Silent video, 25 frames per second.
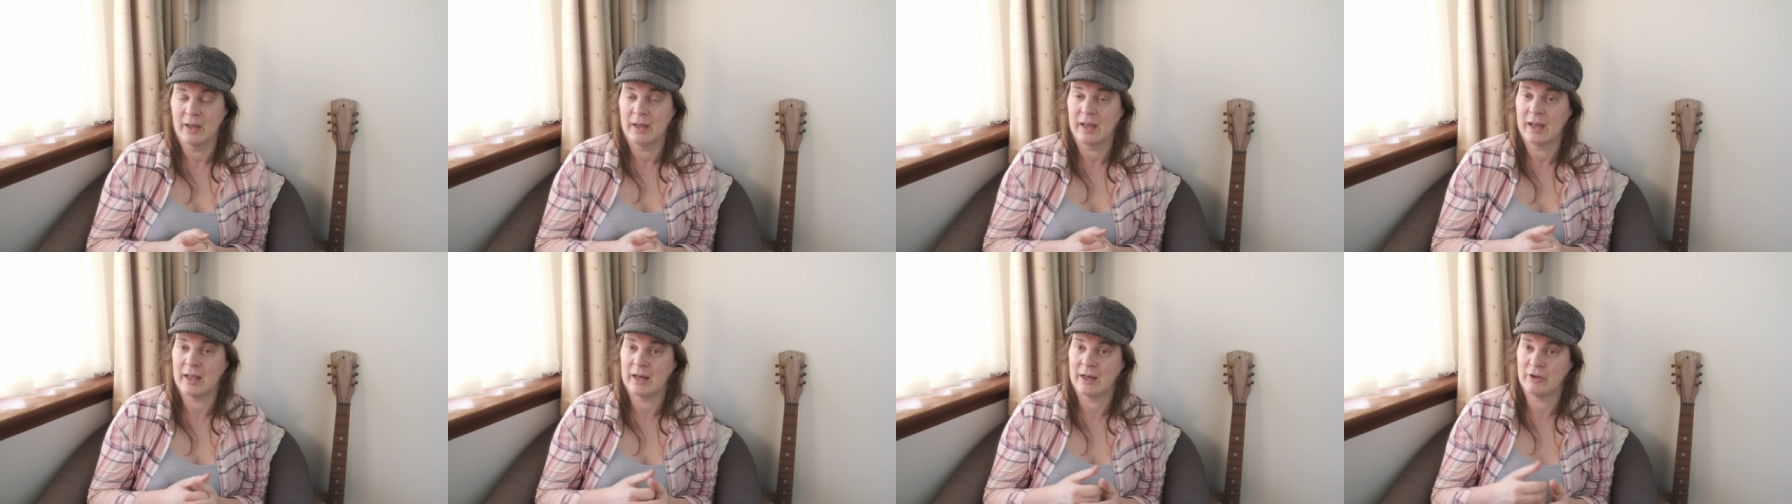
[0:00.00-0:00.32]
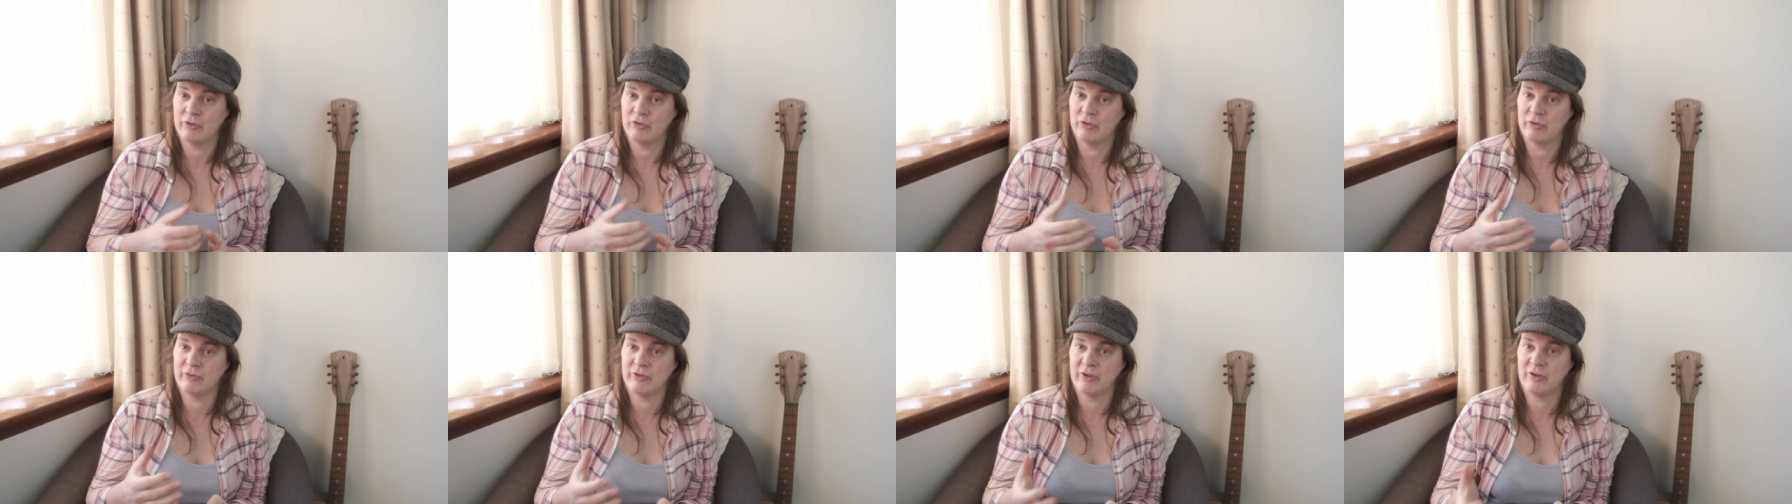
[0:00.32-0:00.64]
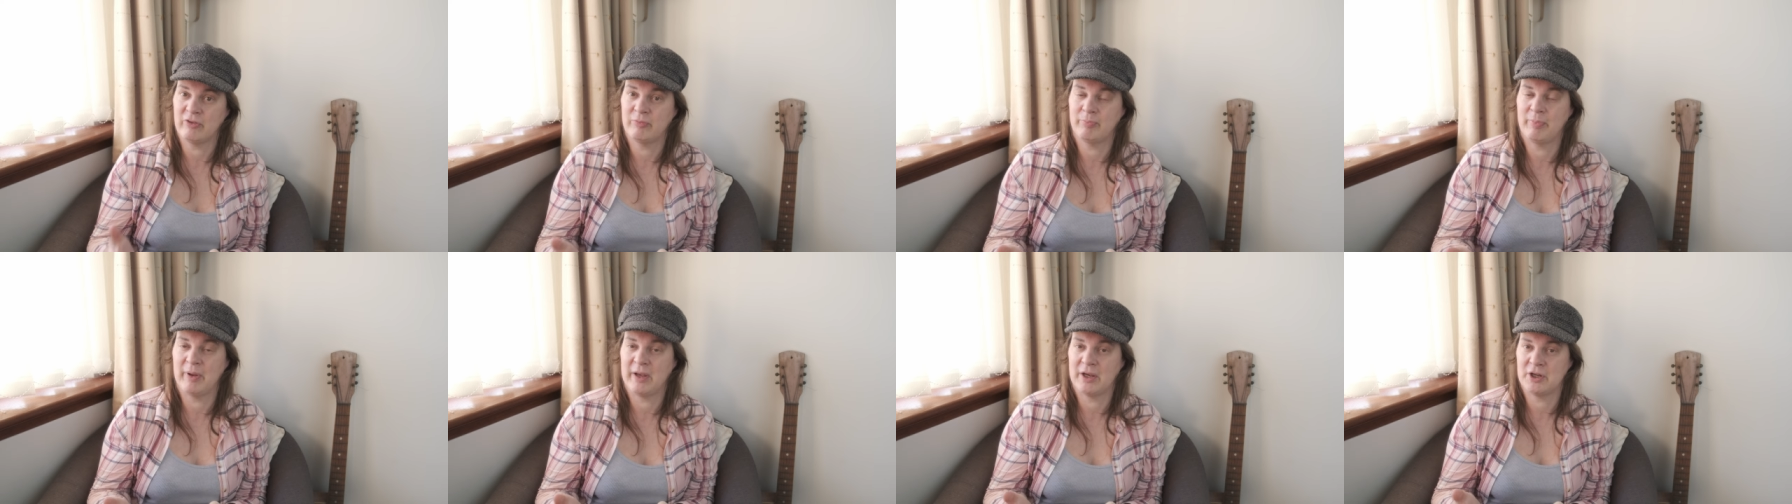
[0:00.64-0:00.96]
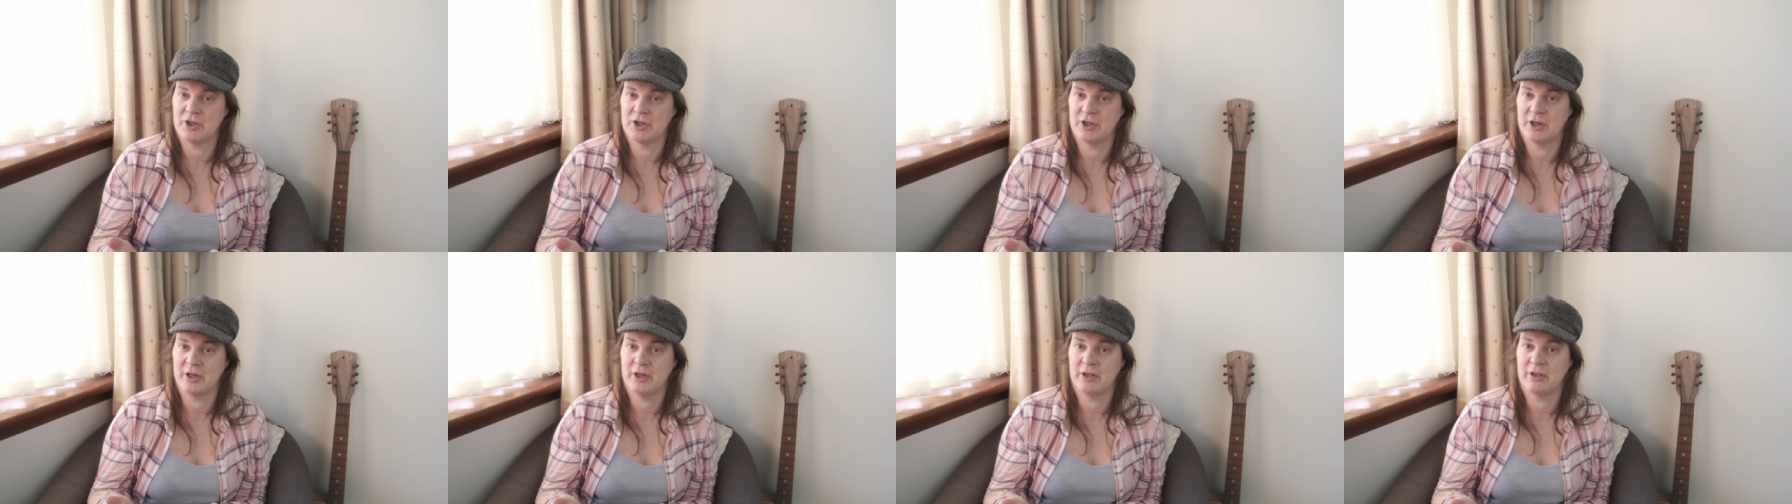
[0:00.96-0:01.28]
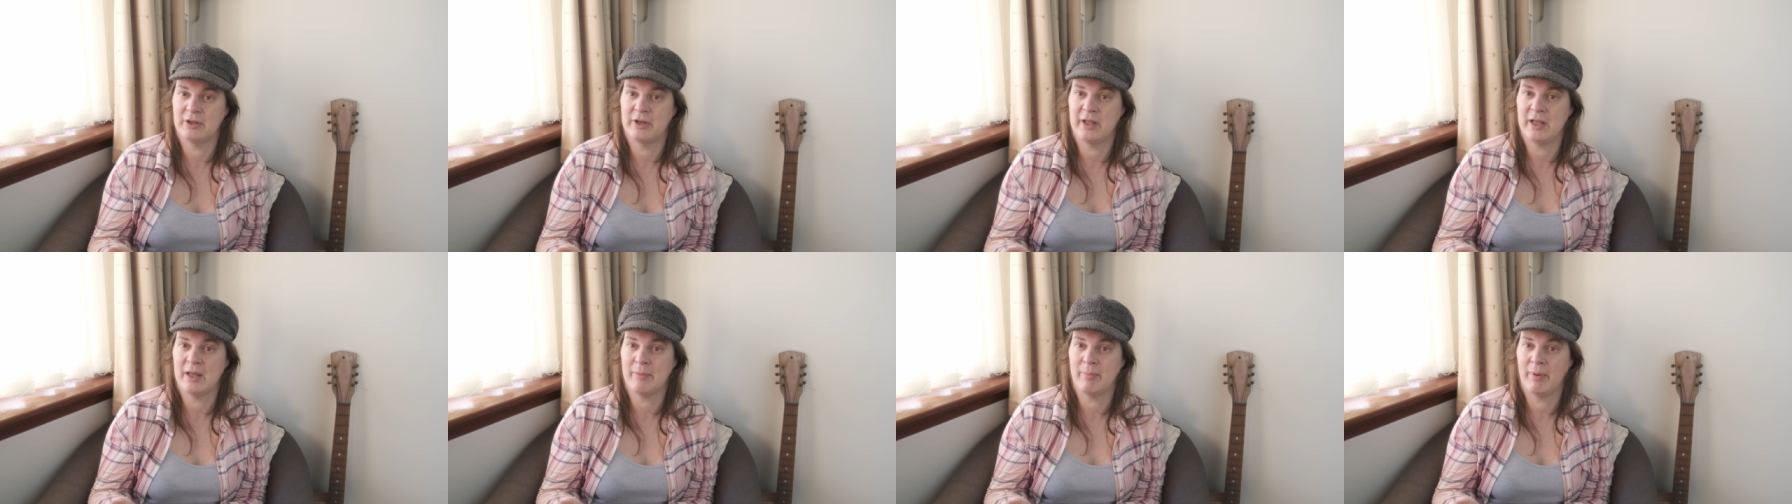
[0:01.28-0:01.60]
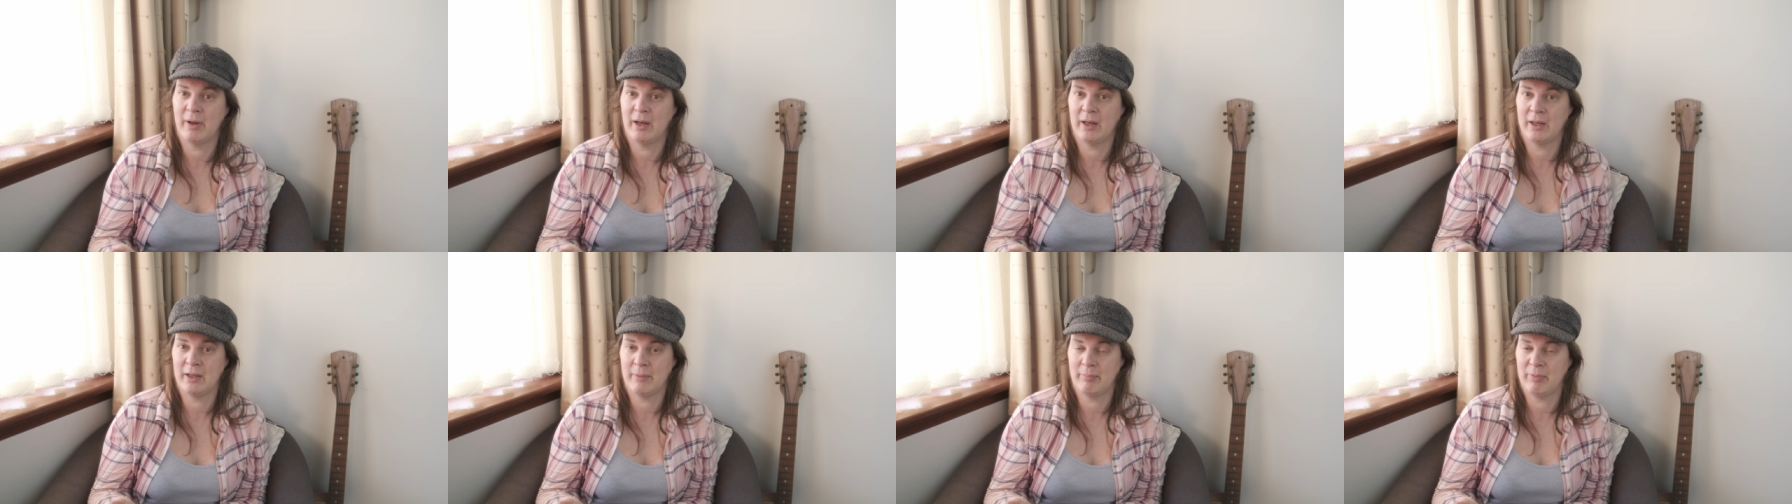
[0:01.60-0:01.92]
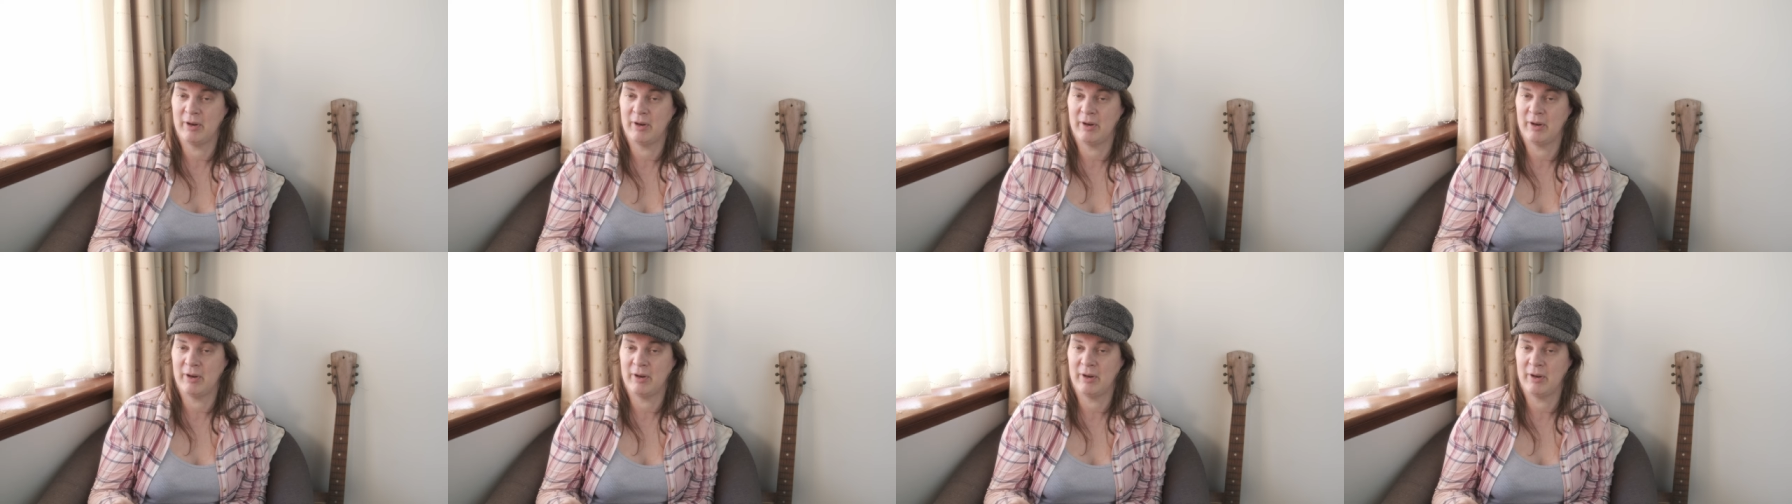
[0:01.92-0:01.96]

and I took this picture nearby a